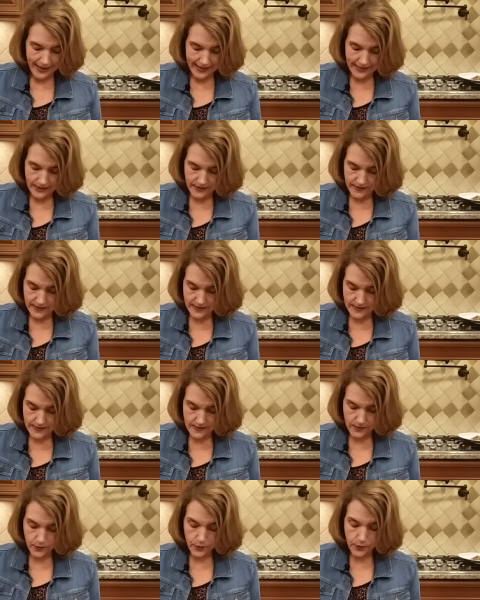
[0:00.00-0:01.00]
And this
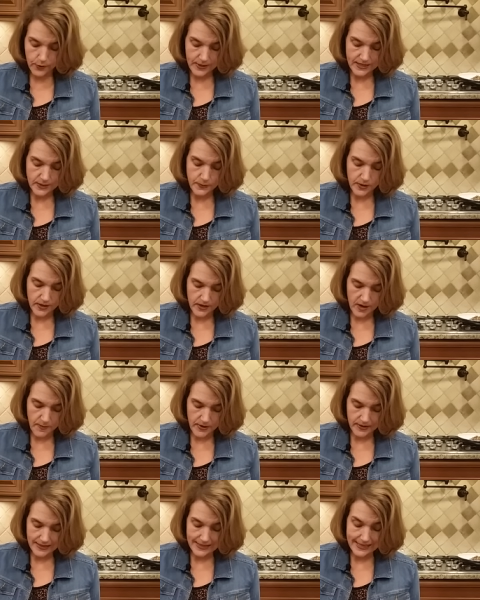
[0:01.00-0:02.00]
is crisp. You can
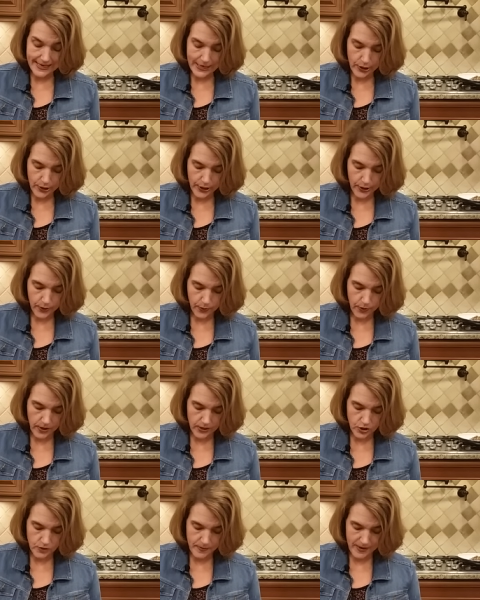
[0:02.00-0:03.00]
almost hear it
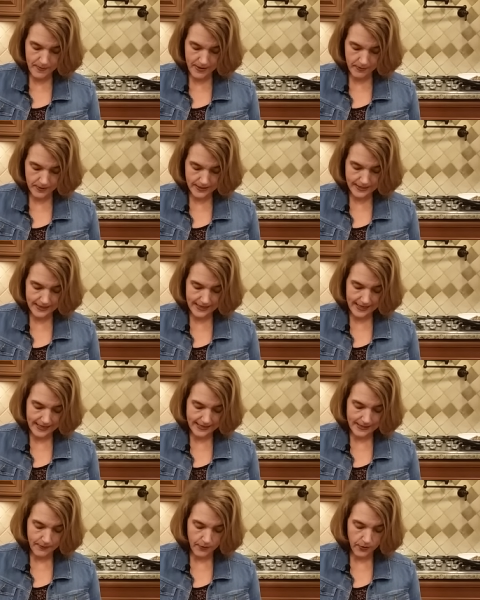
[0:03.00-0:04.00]
crunch. You may be able to see
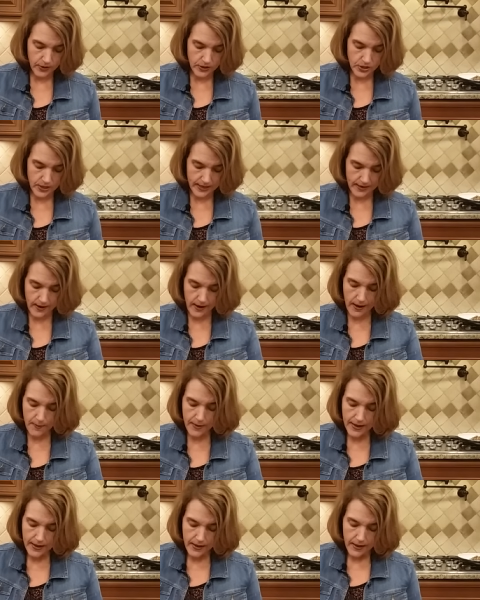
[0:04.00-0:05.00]
as I'm crunching it
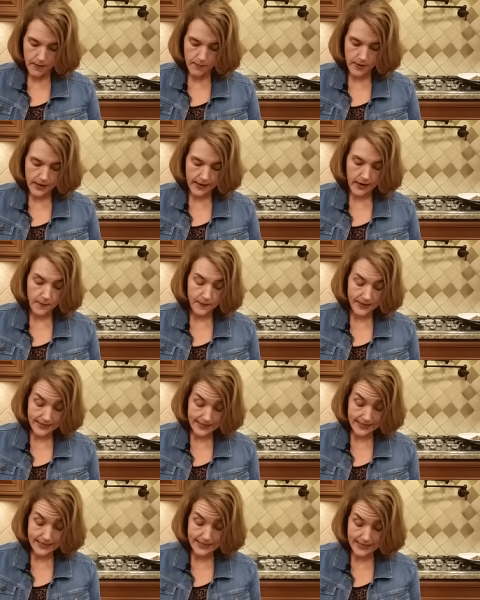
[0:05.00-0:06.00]
up. But um,
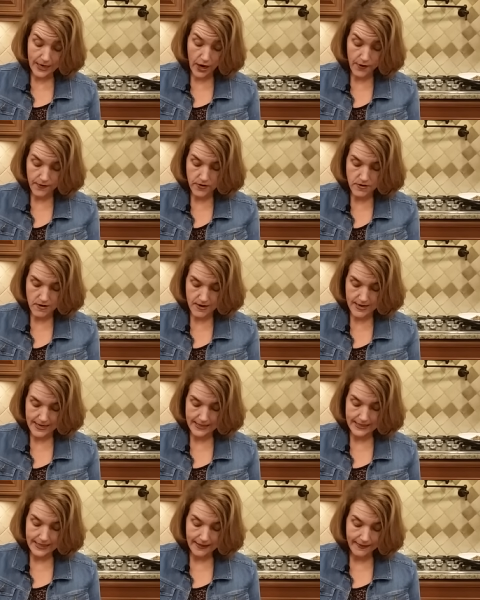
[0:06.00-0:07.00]
it did sit
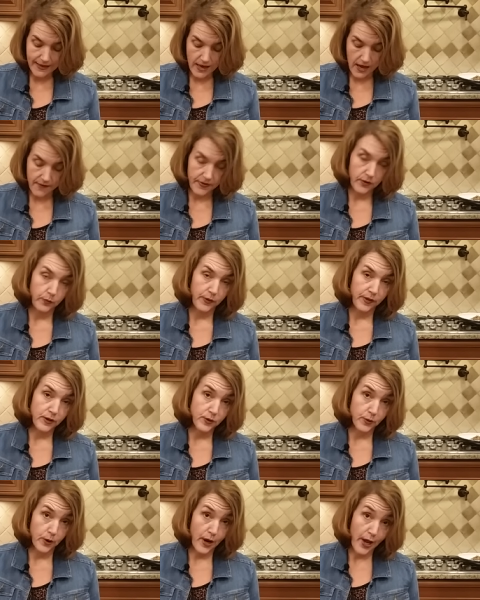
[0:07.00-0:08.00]
overnight in the oven with the
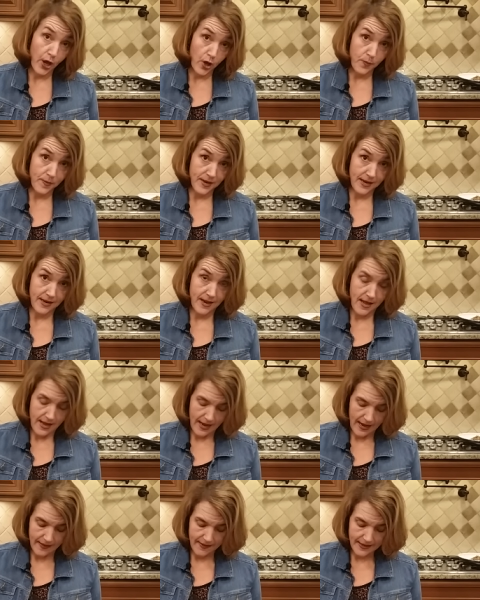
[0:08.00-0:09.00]
door open,
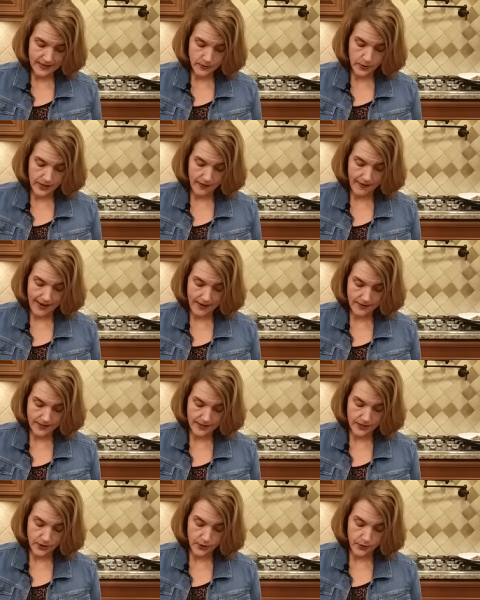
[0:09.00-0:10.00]
and that's what
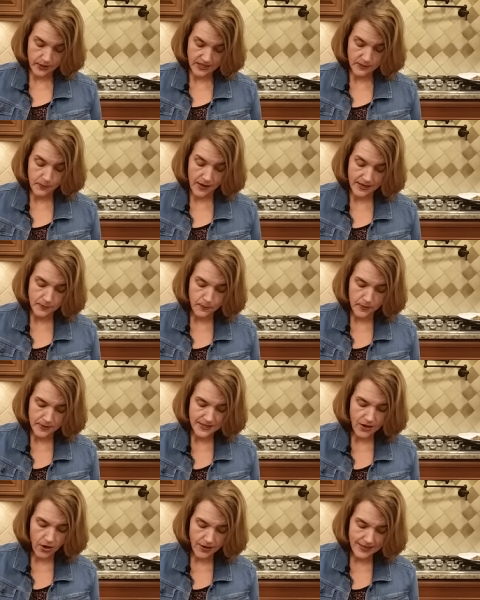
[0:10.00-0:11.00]
allows it to crisp up. But
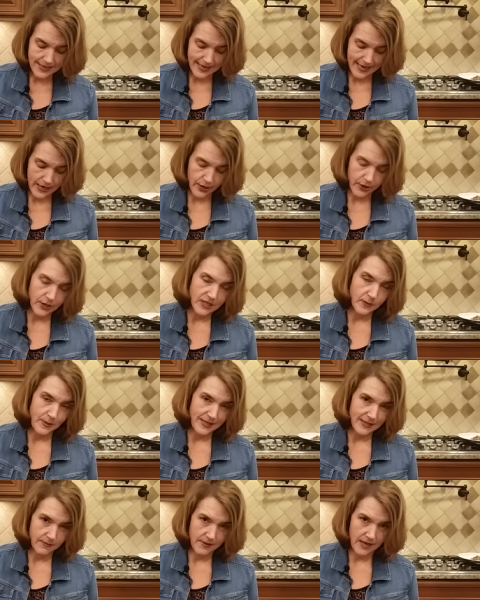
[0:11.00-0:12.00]
it's hard to get
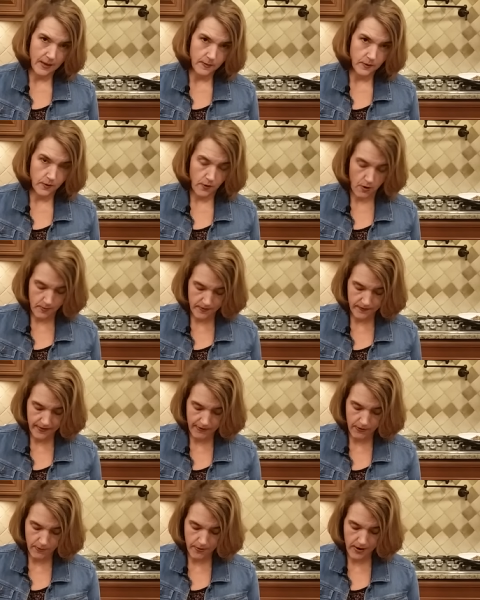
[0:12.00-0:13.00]
crispy sometimes with almond
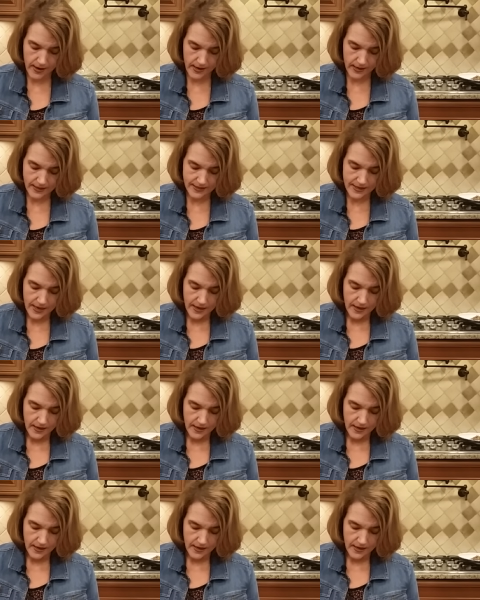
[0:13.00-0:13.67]
flour products.